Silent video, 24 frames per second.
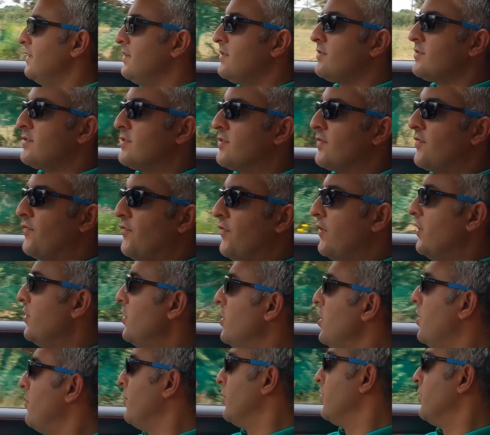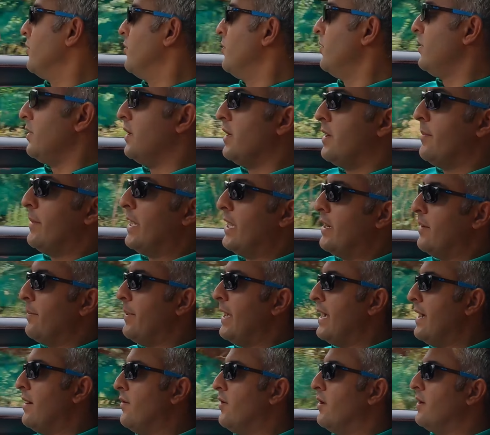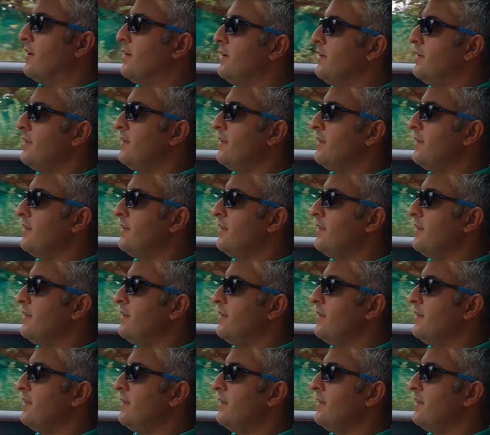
It's just phenomenal amount of power.